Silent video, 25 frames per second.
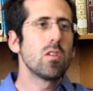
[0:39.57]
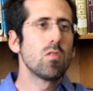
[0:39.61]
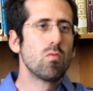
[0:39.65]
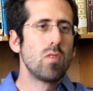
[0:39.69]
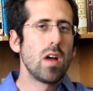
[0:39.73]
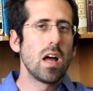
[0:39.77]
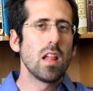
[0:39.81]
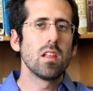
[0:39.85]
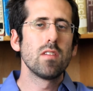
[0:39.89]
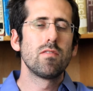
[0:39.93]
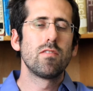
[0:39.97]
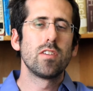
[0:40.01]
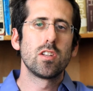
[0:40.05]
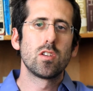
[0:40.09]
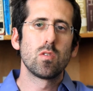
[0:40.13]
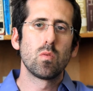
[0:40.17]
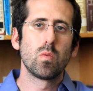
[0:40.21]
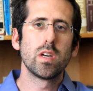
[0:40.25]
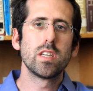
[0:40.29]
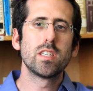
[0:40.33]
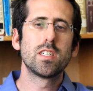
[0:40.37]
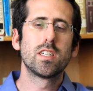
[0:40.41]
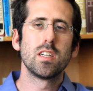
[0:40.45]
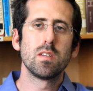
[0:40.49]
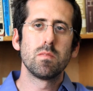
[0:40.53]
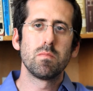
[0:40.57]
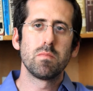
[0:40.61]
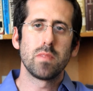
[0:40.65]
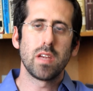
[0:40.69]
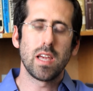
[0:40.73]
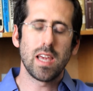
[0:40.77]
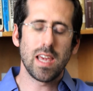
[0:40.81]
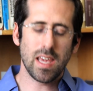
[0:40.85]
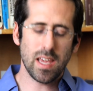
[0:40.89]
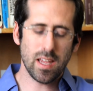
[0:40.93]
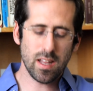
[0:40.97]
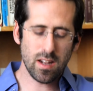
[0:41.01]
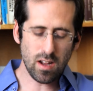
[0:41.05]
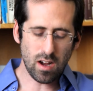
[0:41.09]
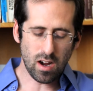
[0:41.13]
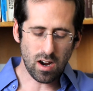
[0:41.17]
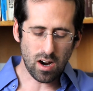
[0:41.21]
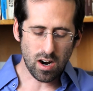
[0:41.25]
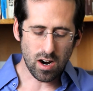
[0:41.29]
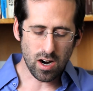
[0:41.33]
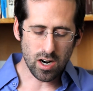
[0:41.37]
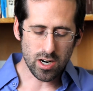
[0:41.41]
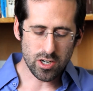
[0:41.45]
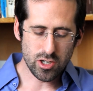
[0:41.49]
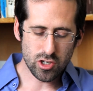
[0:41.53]
relevant wisdom in
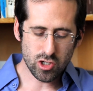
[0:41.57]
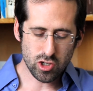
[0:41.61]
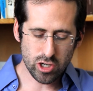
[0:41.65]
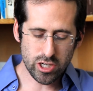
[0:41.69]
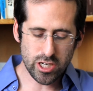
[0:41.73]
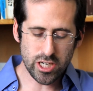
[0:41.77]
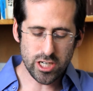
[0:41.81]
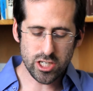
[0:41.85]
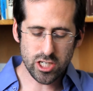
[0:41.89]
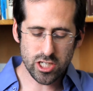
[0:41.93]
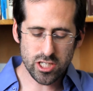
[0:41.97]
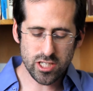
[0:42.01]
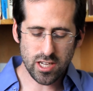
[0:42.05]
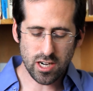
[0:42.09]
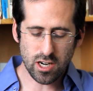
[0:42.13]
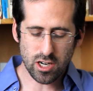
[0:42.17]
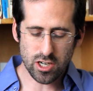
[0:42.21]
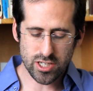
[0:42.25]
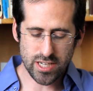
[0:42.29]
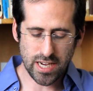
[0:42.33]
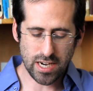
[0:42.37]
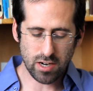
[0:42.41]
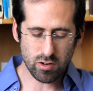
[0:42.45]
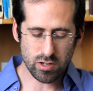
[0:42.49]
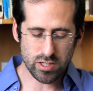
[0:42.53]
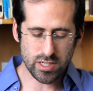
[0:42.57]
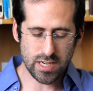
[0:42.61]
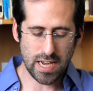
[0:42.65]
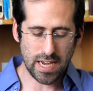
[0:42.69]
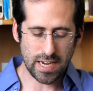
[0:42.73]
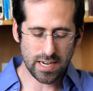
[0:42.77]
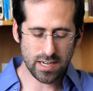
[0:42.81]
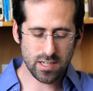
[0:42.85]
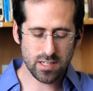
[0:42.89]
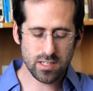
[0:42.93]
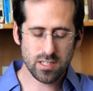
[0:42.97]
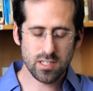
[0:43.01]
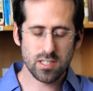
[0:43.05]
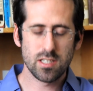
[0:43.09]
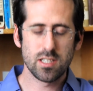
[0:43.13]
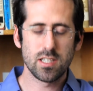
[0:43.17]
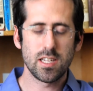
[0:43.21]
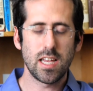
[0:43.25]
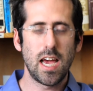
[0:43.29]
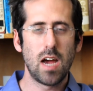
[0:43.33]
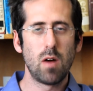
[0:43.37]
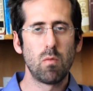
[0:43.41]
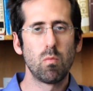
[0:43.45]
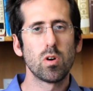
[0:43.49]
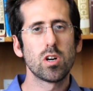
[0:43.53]
our traditions and our sacred texts,
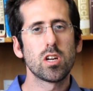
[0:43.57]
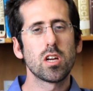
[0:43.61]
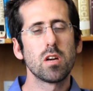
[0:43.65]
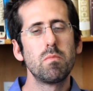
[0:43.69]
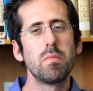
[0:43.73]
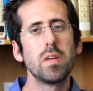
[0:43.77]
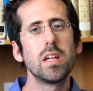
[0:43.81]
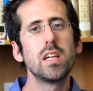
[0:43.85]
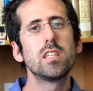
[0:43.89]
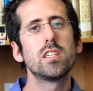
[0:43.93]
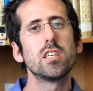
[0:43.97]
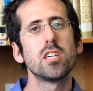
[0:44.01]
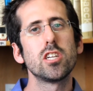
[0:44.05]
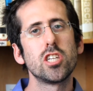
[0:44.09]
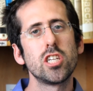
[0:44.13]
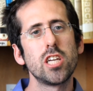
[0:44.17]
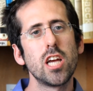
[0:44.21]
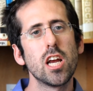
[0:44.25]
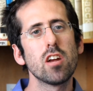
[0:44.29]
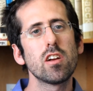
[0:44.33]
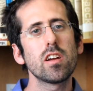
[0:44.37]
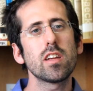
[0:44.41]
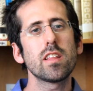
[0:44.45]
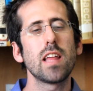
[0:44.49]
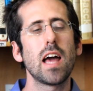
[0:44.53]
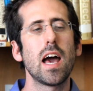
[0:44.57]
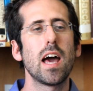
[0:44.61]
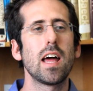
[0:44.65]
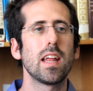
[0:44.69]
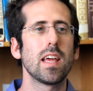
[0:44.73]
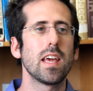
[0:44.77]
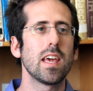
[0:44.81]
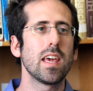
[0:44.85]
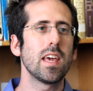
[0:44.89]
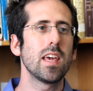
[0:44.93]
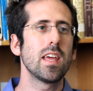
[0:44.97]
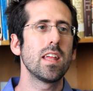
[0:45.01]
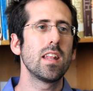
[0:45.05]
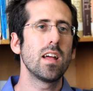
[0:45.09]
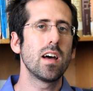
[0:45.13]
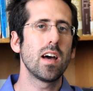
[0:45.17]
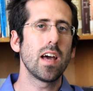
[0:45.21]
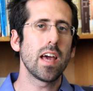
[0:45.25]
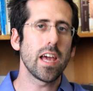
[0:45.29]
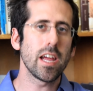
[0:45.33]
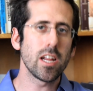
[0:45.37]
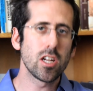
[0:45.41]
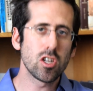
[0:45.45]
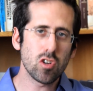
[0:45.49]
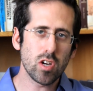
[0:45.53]
and we're committed to sharing that in
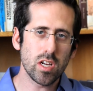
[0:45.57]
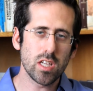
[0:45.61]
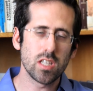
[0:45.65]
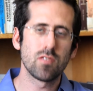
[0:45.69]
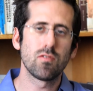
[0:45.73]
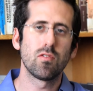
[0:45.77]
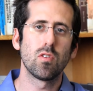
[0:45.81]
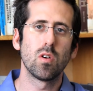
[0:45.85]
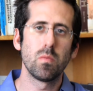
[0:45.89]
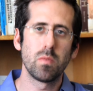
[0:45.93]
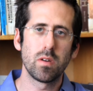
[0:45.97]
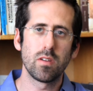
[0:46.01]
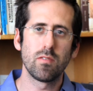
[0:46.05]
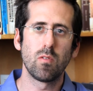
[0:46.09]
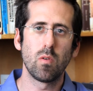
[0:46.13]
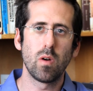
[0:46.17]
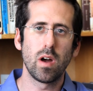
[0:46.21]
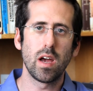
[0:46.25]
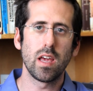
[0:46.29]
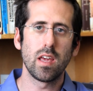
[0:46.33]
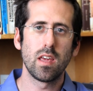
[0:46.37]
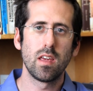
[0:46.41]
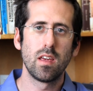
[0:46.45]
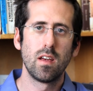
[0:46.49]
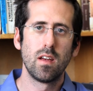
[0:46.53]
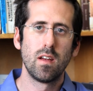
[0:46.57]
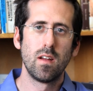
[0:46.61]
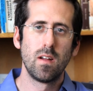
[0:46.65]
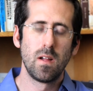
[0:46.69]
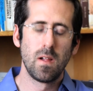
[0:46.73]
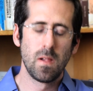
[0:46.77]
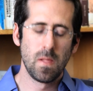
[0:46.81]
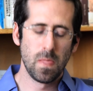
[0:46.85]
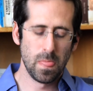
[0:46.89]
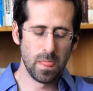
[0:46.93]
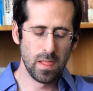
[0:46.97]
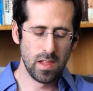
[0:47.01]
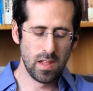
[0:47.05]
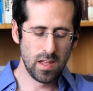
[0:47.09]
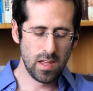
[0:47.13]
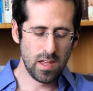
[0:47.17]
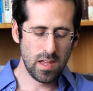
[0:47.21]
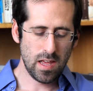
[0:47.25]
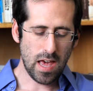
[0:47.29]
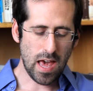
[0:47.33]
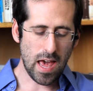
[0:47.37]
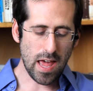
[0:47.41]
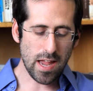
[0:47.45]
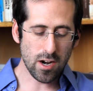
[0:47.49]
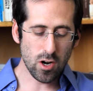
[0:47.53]
a transformative way,
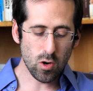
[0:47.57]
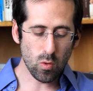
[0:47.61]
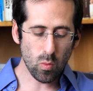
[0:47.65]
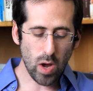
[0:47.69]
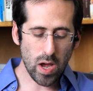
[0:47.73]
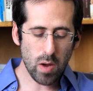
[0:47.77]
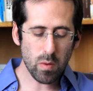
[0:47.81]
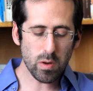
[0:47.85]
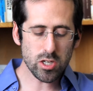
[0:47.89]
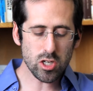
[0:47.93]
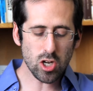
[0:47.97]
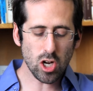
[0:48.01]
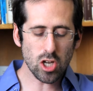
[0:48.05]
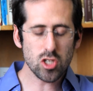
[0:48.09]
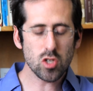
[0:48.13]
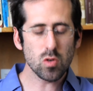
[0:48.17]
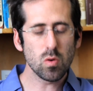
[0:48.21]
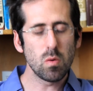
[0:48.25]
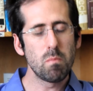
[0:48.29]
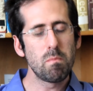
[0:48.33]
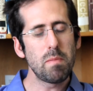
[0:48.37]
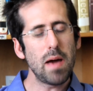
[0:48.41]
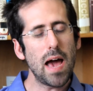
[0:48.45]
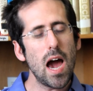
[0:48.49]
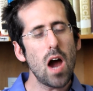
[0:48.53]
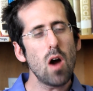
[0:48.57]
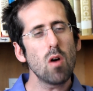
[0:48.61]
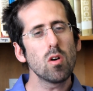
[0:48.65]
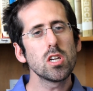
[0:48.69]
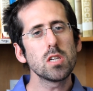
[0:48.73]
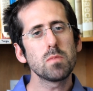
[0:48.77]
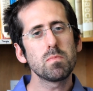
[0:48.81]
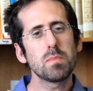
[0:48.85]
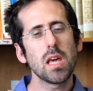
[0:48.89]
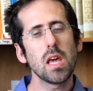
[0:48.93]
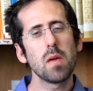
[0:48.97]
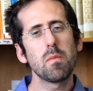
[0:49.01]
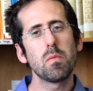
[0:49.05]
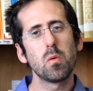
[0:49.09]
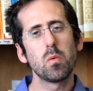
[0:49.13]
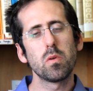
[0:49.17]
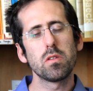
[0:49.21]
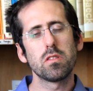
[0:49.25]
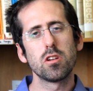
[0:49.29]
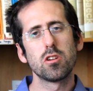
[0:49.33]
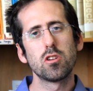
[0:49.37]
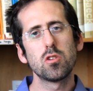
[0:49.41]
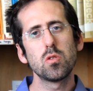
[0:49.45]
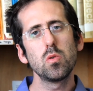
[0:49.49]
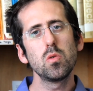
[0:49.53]
and in a way which also empowers people with
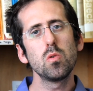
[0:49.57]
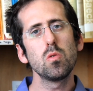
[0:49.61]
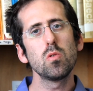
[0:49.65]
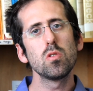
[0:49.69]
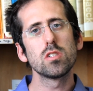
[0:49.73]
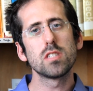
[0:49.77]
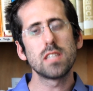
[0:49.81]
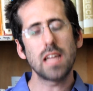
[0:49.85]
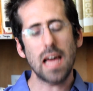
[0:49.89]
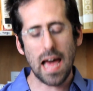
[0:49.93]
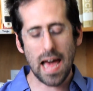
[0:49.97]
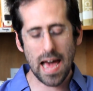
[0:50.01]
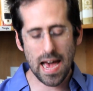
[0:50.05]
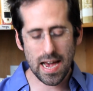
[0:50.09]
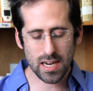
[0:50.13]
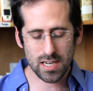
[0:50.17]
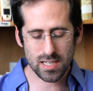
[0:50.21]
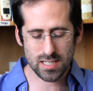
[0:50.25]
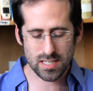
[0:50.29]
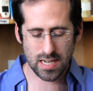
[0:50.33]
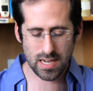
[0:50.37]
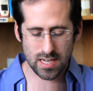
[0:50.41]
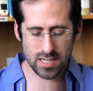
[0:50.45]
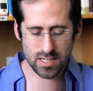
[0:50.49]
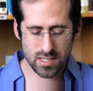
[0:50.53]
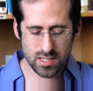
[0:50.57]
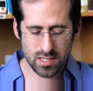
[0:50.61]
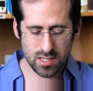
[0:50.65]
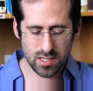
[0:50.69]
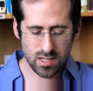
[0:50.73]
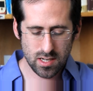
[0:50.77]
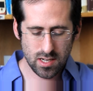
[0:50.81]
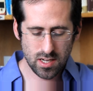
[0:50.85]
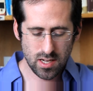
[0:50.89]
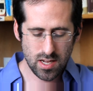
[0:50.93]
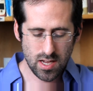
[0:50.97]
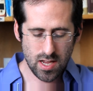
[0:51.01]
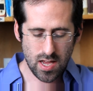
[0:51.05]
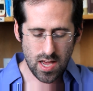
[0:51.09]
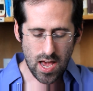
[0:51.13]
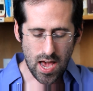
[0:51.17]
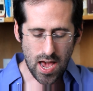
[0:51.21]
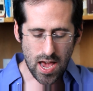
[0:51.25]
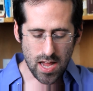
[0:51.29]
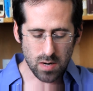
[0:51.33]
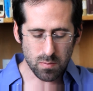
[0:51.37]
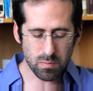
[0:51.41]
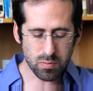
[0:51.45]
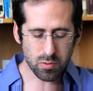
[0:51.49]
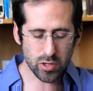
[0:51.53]
the tools to access
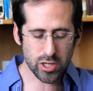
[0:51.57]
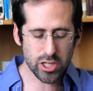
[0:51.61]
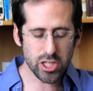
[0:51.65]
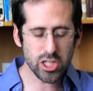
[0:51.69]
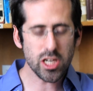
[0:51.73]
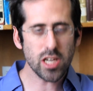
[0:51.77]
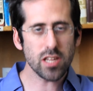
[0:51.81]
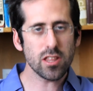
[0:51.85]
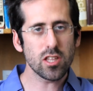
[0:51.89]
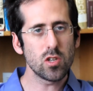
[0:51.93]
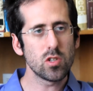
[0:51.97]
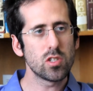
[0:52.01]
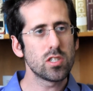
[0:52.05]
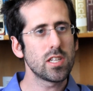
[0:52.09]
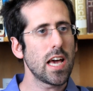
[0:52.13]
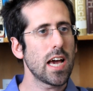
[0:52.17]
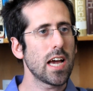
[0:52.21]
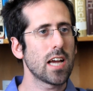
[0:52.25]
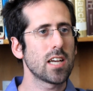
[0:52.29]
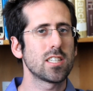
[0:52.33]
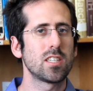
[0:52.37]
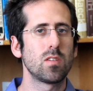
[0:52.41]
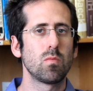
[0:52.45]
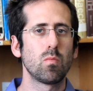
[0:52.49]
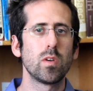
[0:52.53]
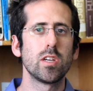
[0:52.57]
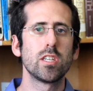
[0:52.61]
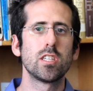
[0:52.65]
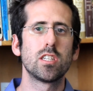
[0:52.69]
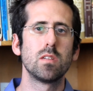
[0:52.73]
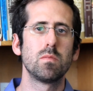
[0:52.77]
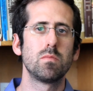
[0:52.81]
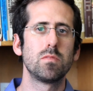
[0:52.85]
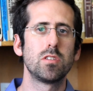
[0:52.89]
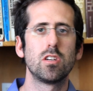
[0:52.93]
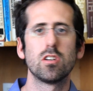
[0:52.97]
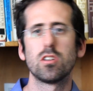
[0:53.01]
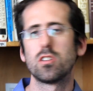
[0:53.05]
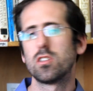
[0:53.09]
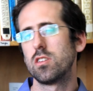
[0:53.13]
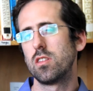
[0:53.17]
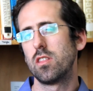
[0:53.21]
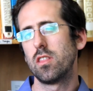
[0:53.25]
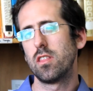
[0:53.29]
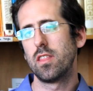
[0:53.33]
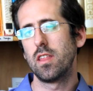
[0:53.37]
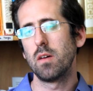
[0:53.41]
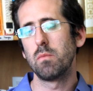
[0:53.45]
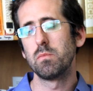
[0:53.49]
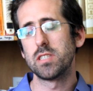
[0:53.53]
and appreciate those texts and wisdoms
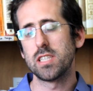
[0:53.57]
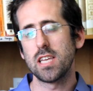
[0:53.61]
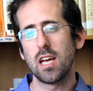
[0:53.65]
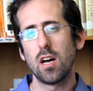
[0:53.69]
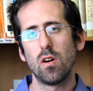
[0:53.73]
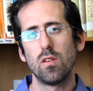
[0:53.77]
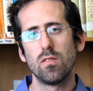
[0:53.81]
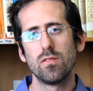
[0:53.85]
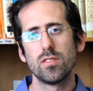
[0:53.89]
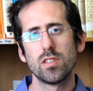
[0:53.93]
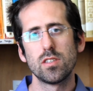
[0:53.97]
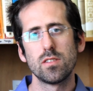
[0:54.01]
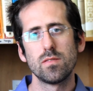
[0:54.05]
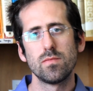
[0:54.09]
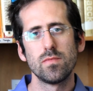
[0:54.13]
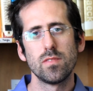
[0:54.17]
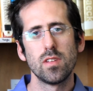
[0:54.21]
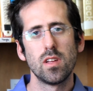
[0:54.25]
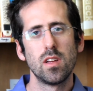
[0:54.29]
themselves.